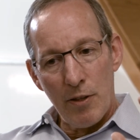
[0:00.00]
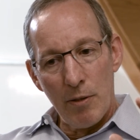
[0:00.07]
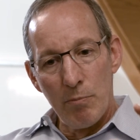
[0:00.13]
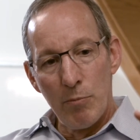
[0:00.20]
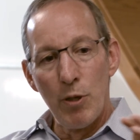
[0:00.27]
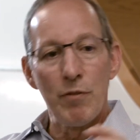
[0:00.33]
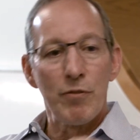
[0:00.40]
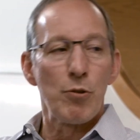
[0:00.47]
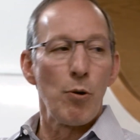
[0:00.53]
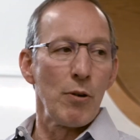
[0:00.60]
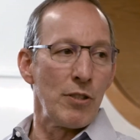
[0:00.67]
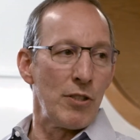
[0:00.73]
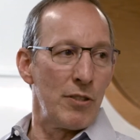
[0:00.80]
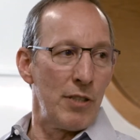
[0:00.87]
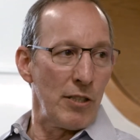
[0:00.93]
The move
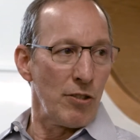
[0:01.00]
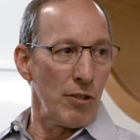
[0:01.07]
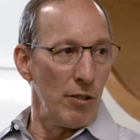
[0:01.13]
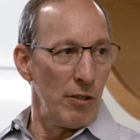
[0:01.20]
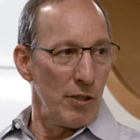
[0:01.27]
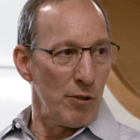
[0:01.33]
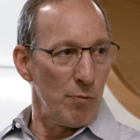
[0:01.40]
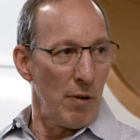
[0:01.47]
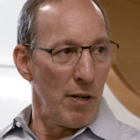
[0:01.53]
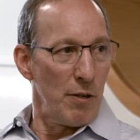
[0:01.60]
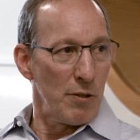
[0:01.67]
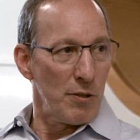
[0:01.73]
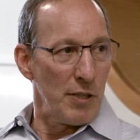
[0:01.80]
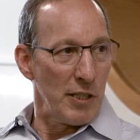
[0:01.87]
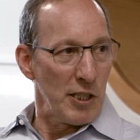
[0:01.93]
towards digital is one
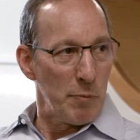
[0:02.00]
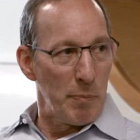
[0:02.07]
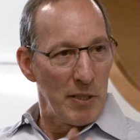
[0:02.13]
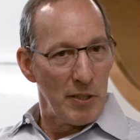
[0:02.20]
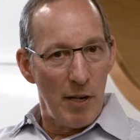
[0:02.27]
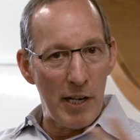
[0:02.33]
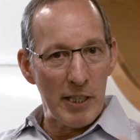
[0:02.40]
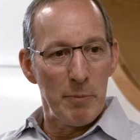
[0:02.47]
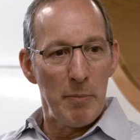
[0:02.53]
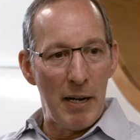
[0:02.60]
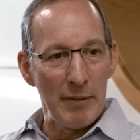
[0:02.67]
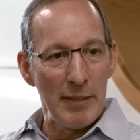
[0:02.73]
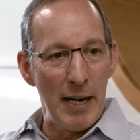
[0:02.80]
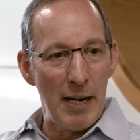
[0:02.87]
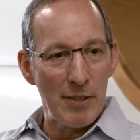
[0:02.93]
of those things that's been talked
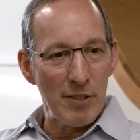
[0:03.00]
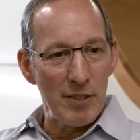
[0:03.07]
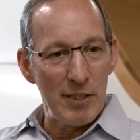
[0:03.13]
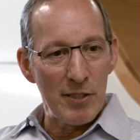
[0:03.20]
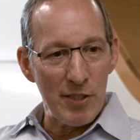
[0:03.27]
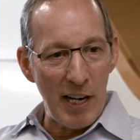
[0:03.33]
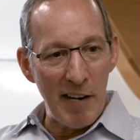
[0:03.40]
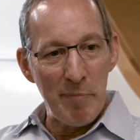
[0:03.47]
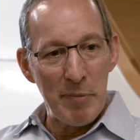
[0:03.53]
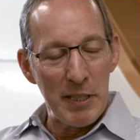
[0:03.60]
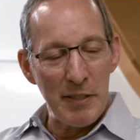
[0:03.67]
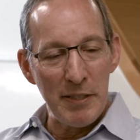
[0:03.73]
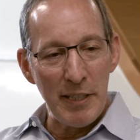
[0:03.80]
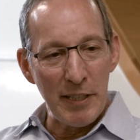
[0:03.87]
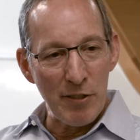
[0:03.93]
about now since I've
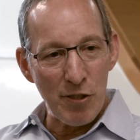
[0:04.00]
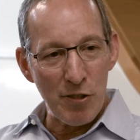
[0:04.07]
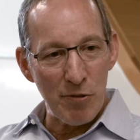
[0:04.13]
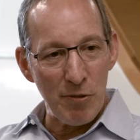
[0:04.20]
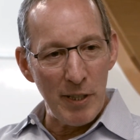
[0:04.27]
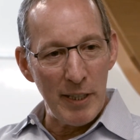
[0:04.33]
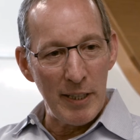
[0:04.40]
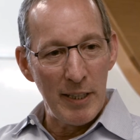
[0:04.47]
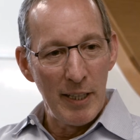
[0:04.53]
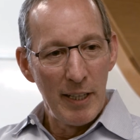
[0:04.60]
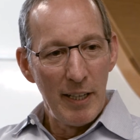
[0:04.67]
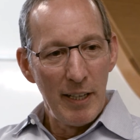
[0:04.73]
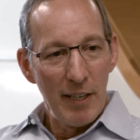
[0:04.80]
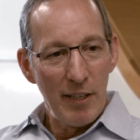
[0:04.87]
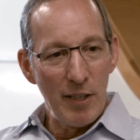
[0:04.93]
been in the industry,
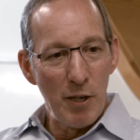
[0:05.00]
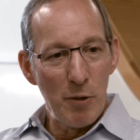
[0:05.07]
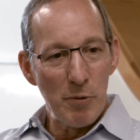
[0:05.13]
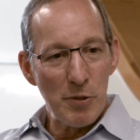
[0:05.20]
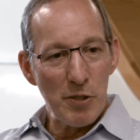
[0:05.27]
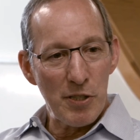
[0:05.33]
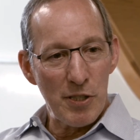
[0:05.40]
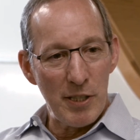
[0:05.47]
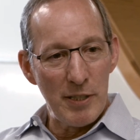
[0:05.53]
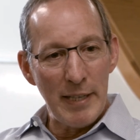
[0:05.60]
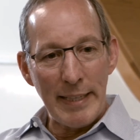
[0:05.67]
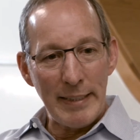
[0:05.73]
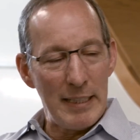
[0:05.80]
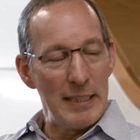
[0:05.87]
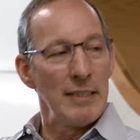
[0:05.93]
which is
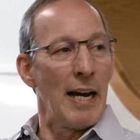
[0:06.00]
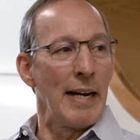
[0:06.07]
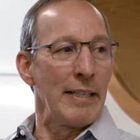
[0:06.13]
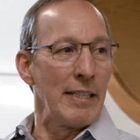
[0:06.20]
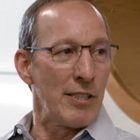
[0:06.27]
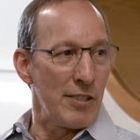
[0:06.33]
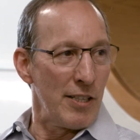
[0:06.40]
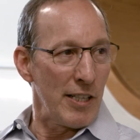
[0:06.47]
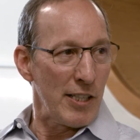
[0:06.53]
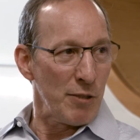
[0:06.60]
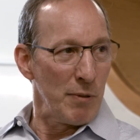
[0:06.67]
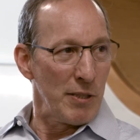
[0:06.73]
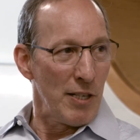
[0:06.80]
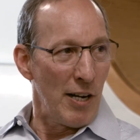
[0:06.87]
in 1996.